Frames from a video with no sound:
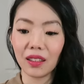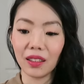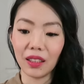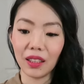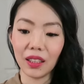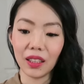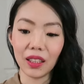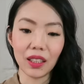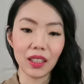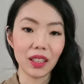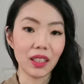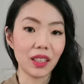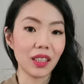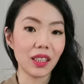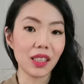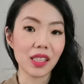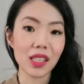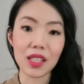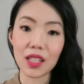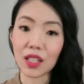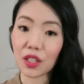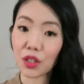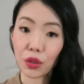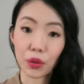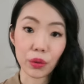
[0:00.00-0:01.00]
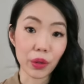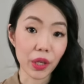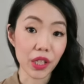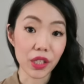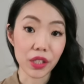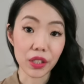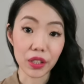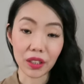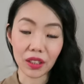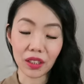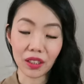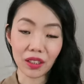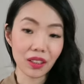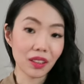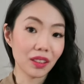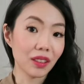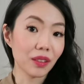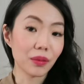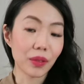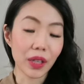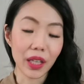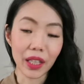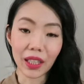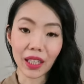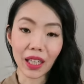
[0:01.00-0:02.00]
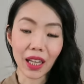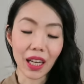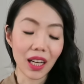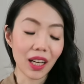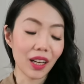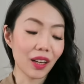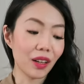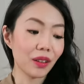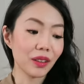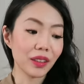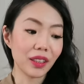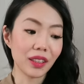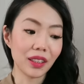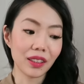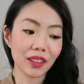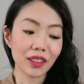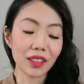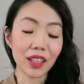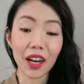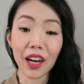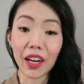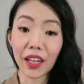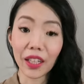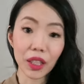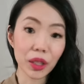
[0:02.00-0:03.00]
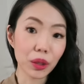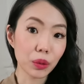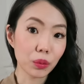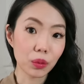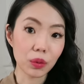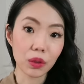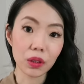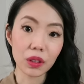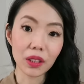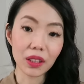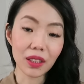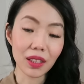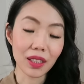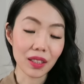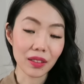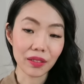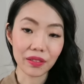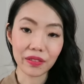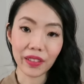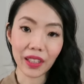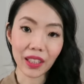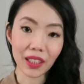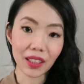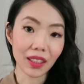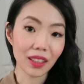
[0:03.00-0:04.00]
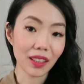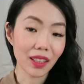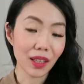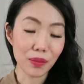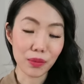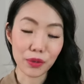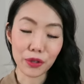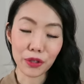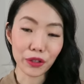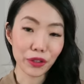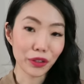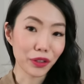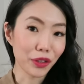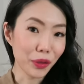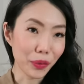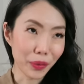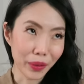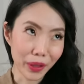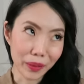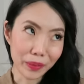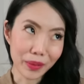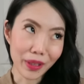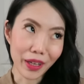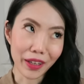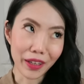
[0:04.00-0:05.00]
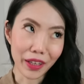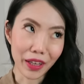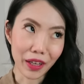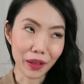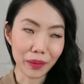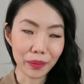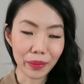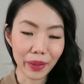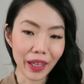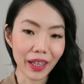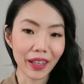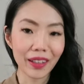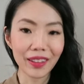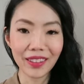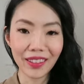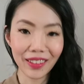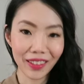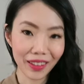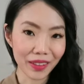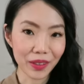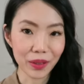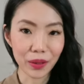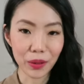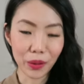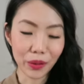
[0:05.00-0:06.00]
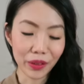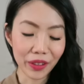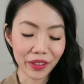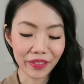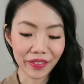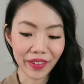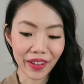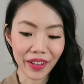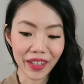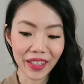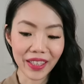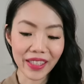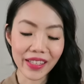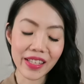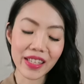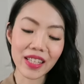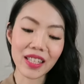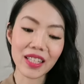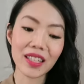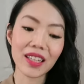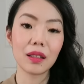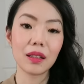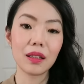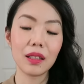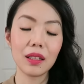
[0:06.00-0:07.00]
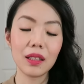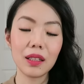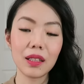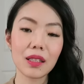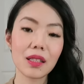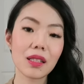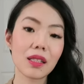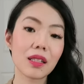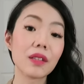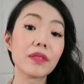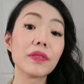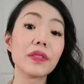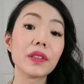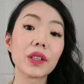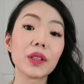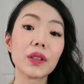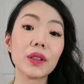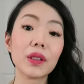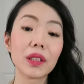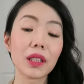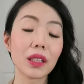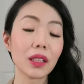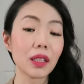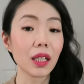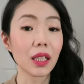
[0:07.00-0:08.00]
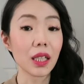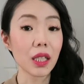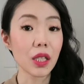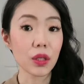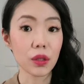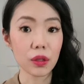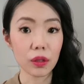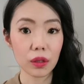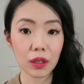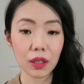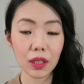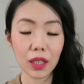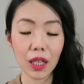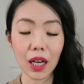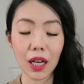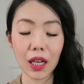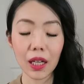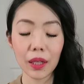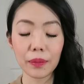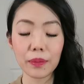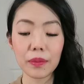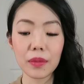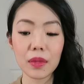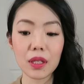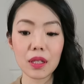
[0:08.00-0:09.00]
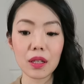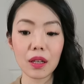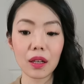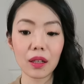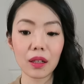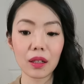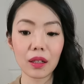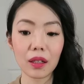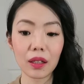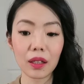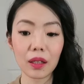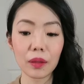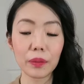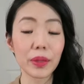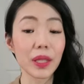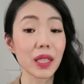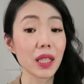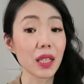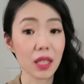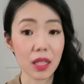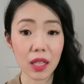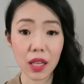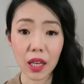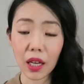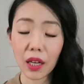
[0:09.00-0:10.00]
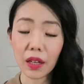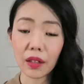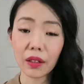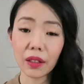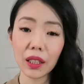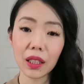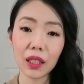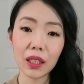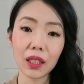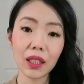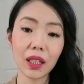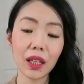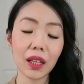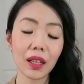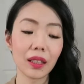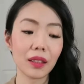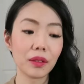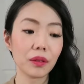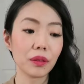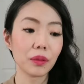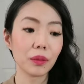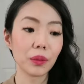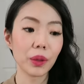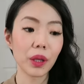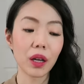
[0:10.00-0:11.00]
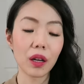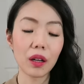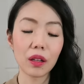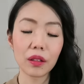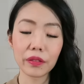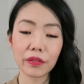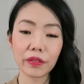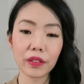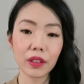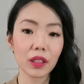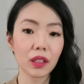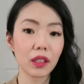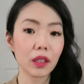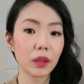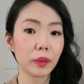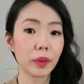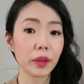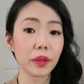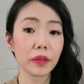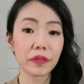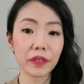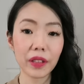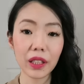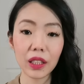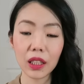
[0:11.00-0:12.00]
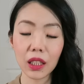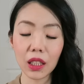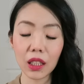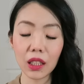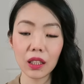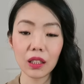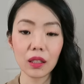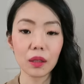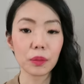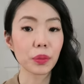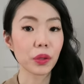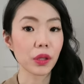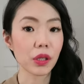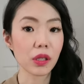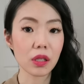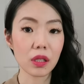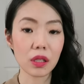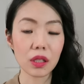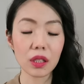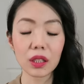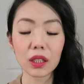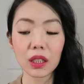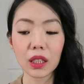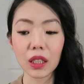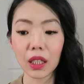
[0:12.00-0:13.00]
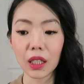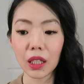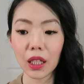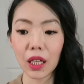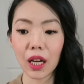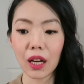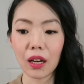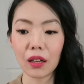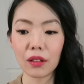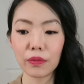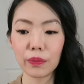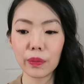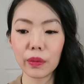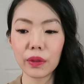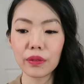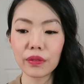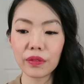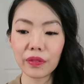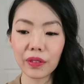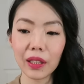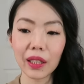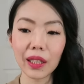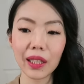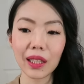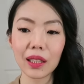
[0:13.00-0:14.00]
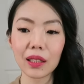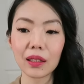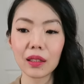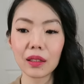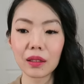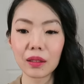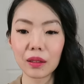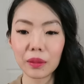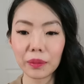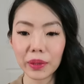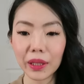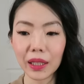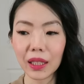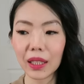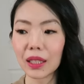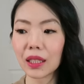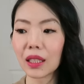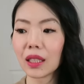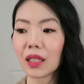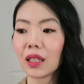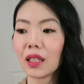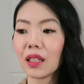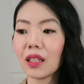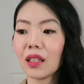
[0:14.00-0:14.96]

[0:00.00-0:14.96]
the situation right now, the entire world is affected. I'm sure you know what I'm talking about, the coronavirus. These difficult and uncertain times are a bit scary and we all feel a bit funky. Personally, I've been feeling a little bit,